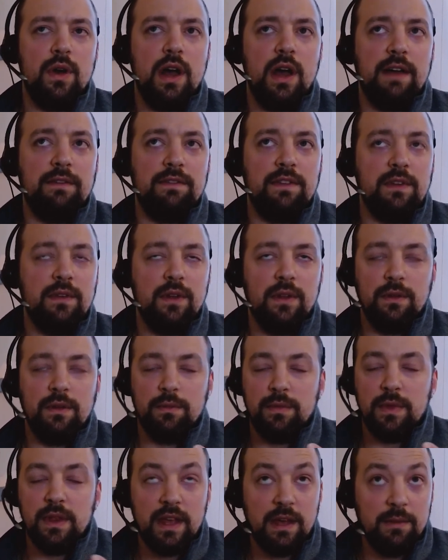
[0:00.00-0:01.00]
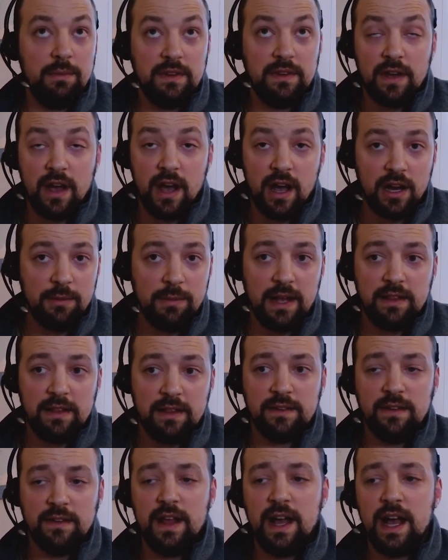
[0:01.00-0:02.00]
I've been talking about
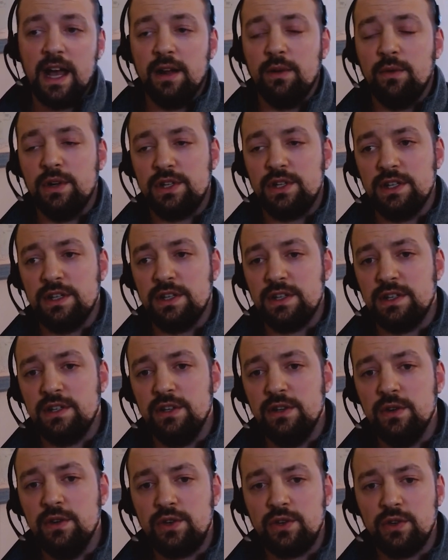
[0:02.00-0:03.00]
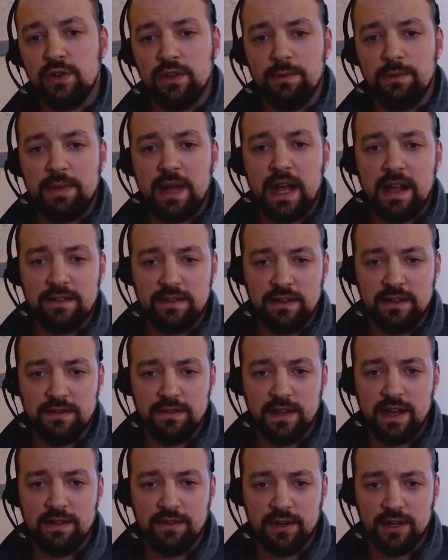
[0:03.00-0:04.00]
this a lot, which is neutral to positive
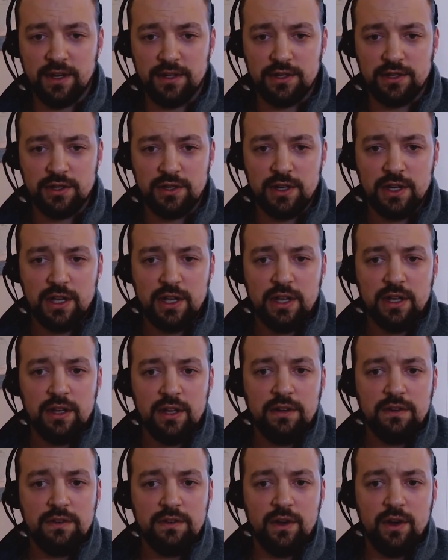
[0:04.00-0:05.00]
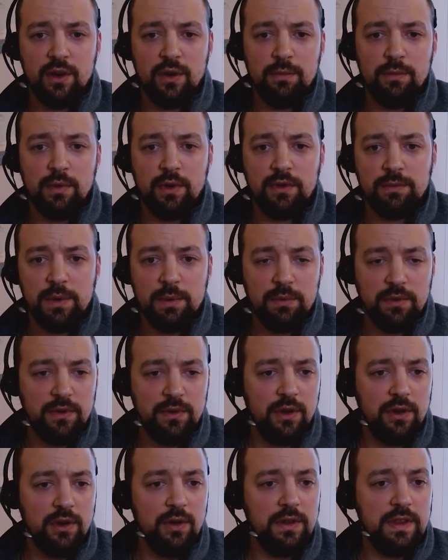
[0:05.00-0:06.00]
leverage. So most people
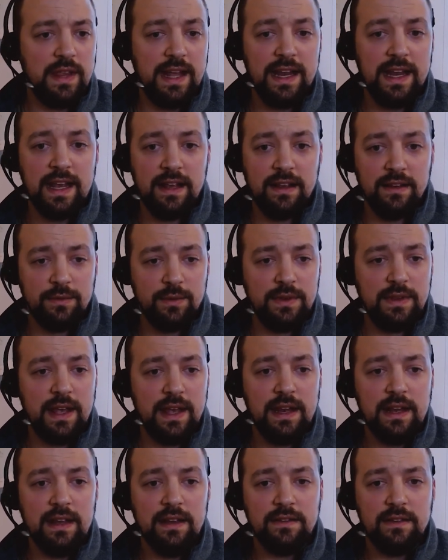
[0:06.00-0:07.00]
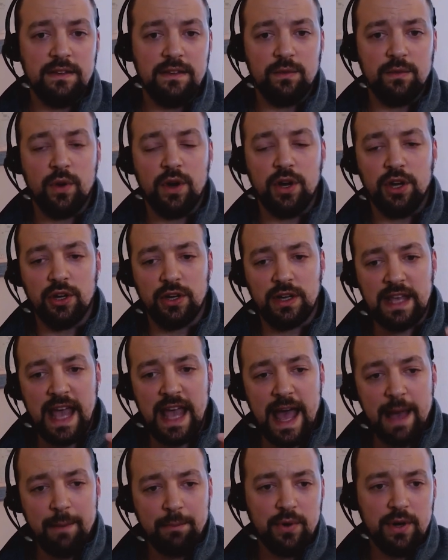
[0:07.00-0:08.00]
don't know what that is. What that is where your
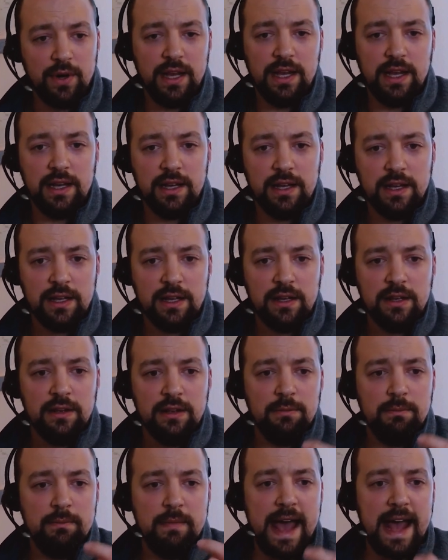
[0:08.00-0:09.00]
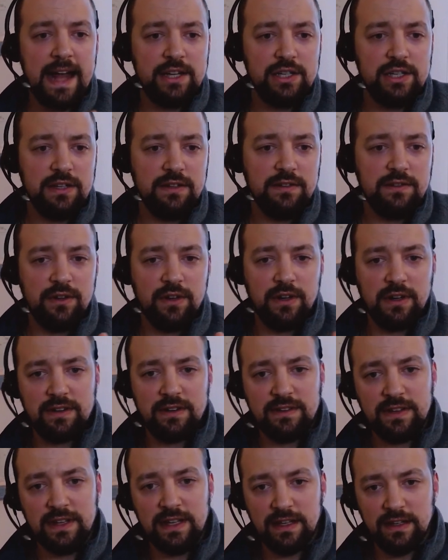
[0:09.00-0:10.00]
cap rate matches or
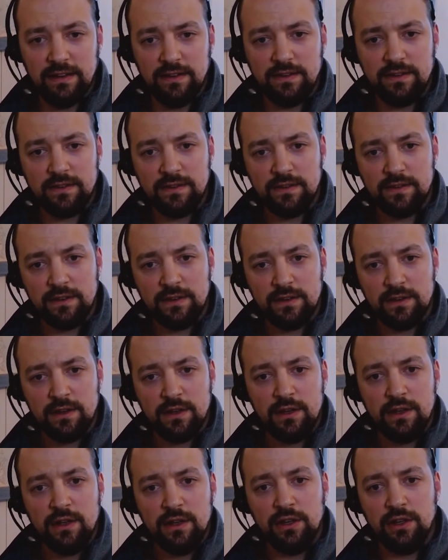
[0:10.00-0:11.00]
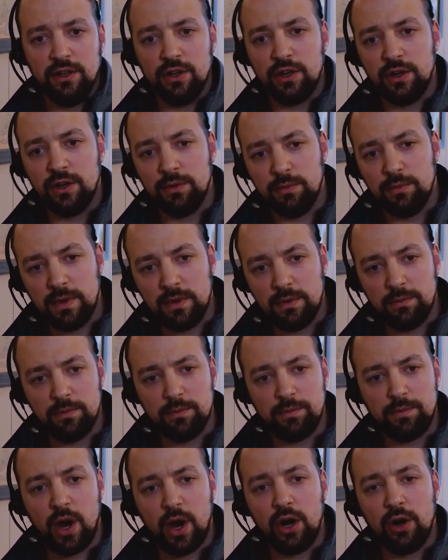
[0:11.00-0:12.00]
exceeds your
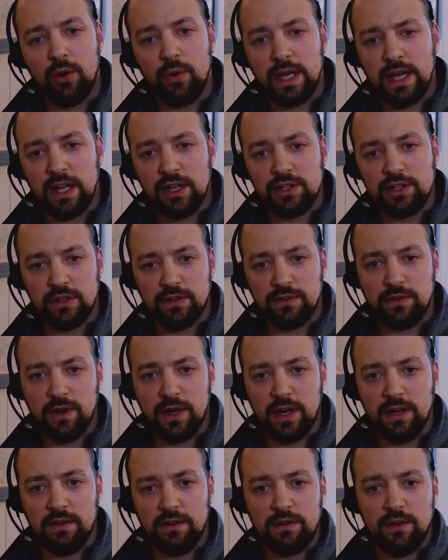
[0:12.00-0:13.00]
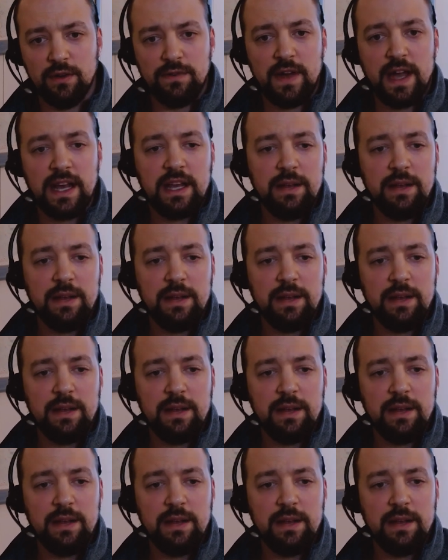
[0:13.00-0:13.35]
borrowing interest rate. So if I